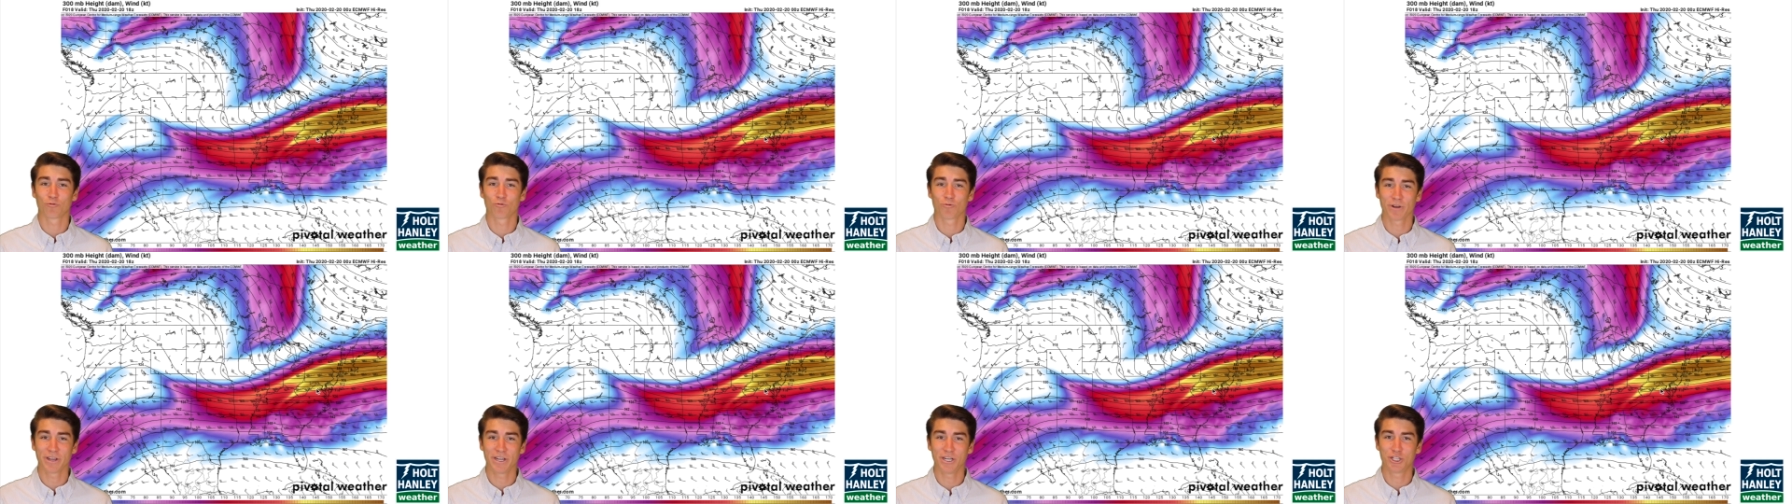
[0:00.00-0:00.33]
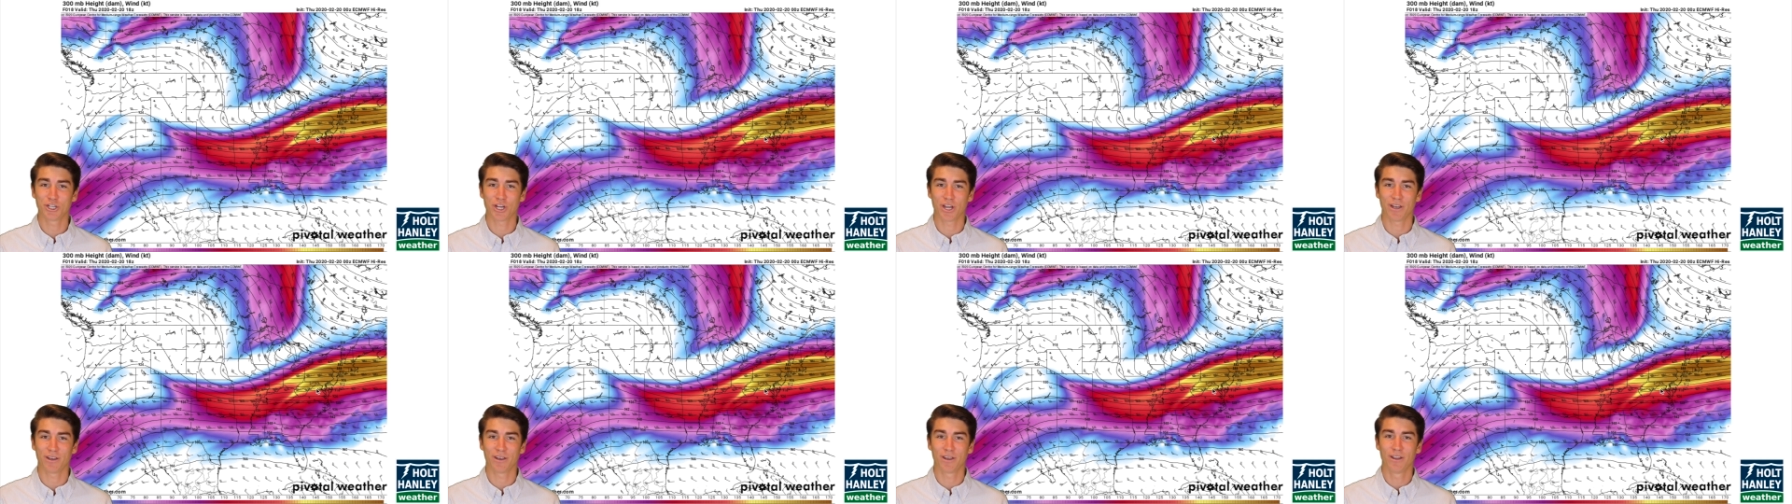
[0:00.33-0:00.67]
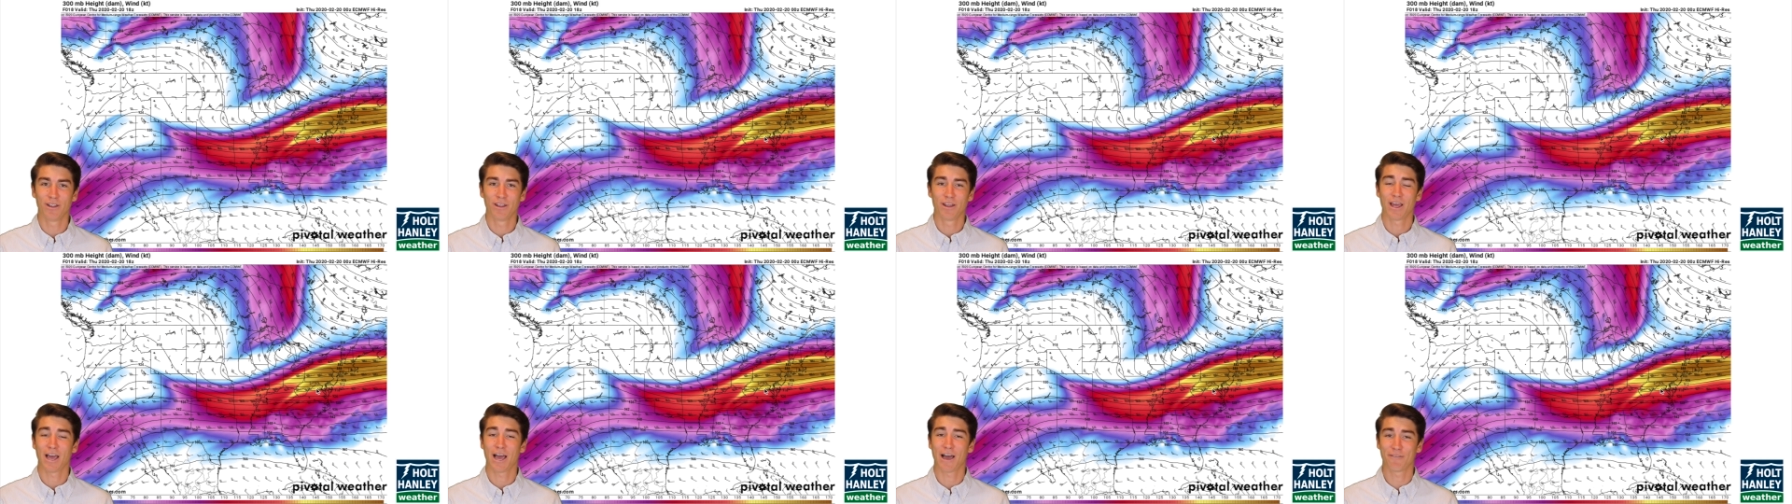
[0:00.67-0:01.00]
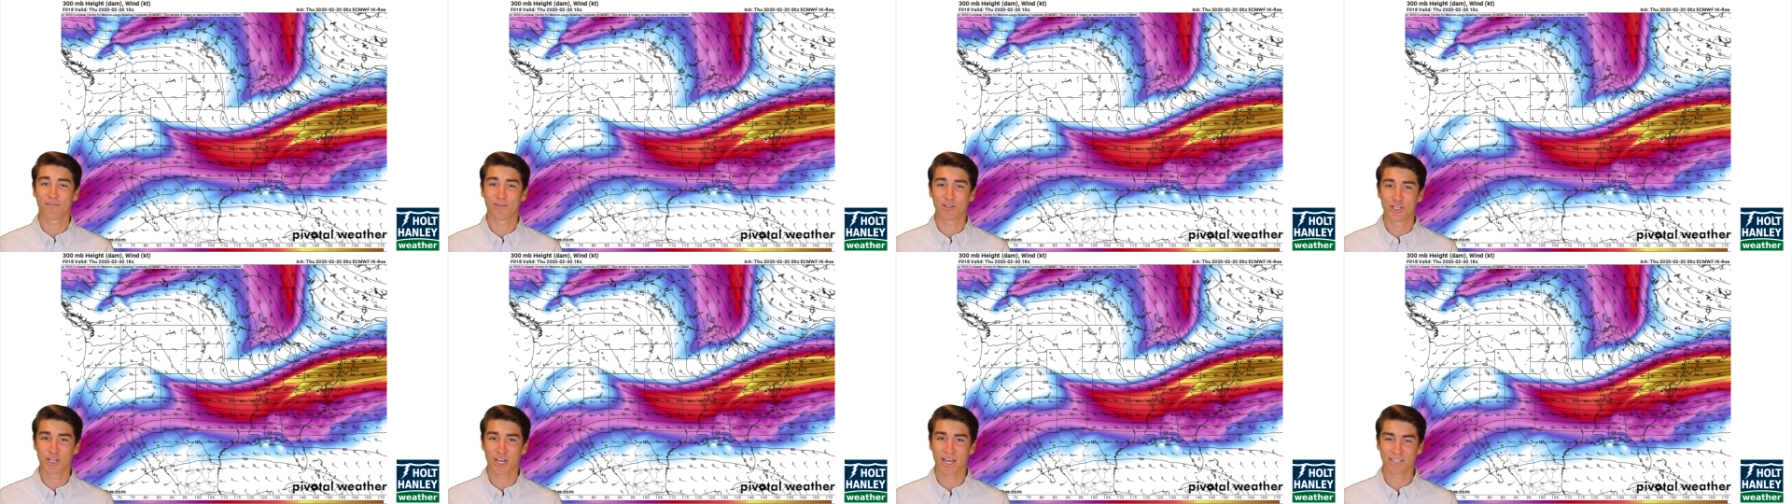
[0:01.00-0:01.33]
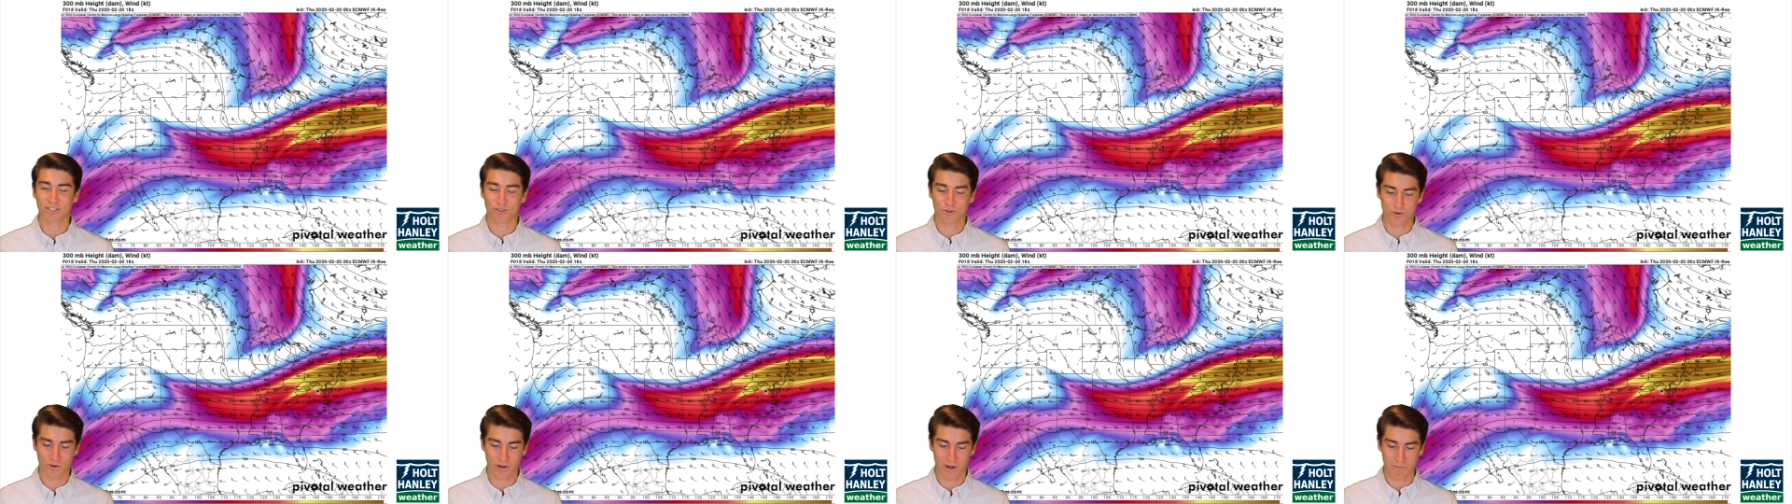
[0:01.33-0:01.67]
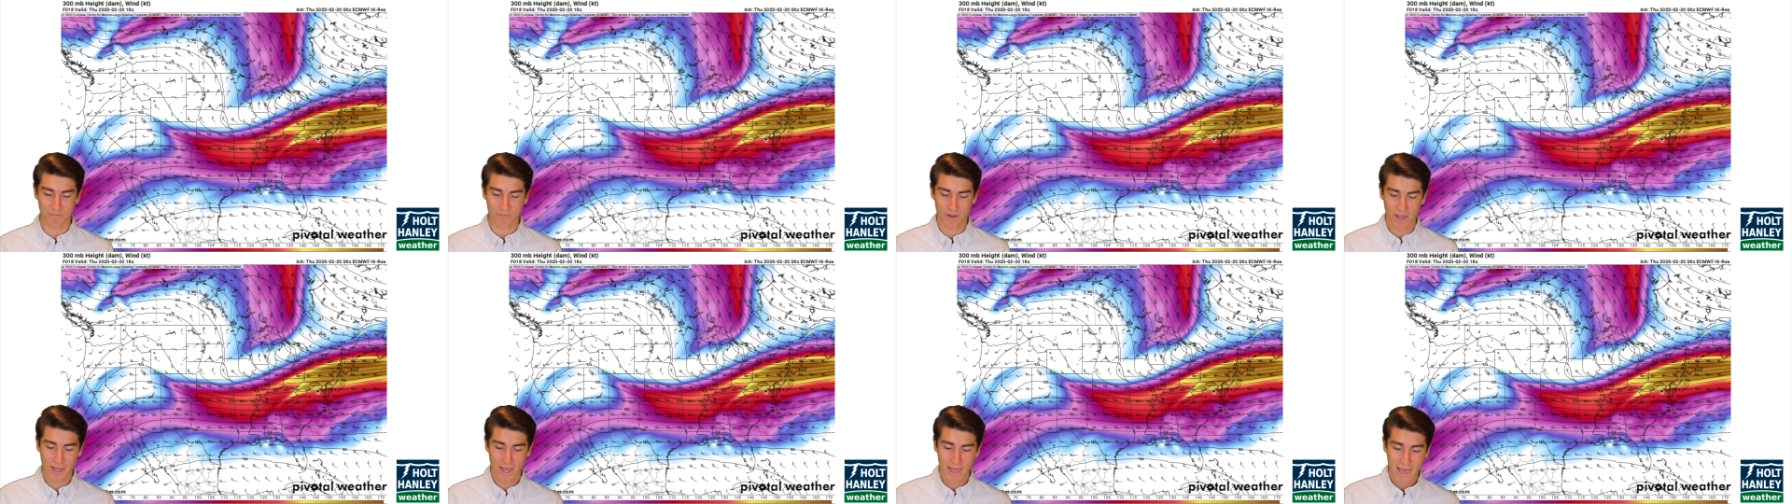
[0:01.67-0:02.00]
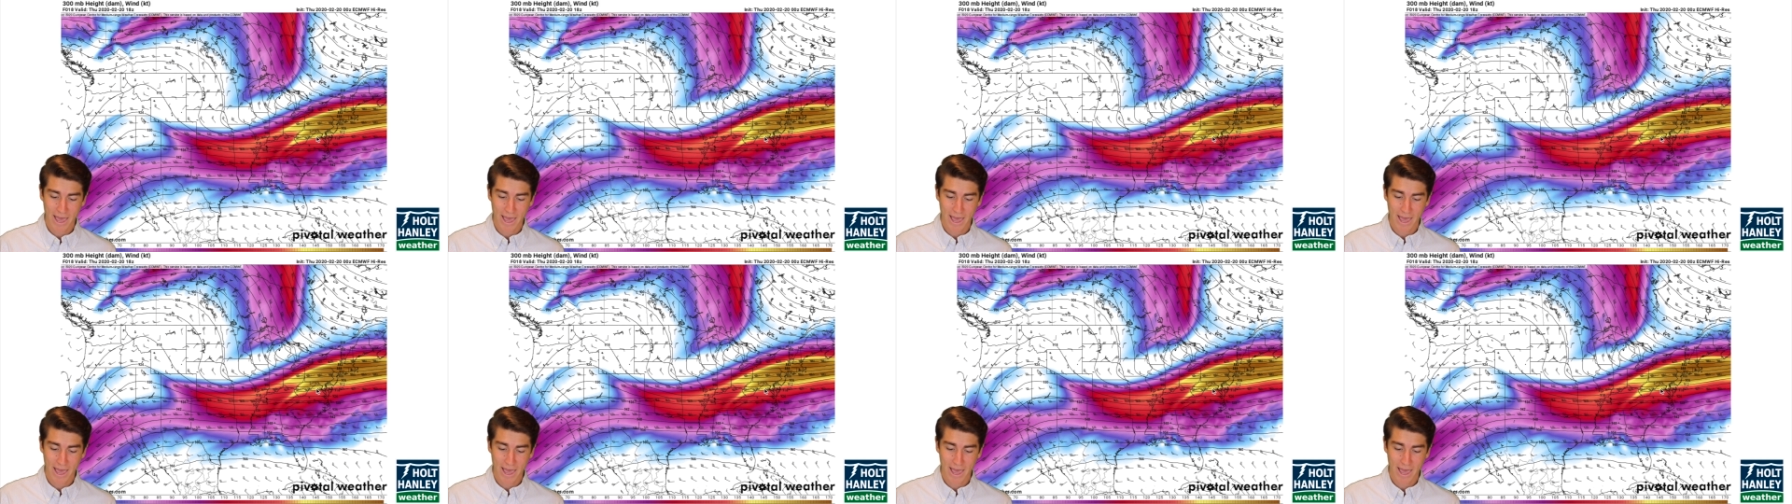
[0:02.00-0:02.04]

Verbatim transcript: region of a jet stream.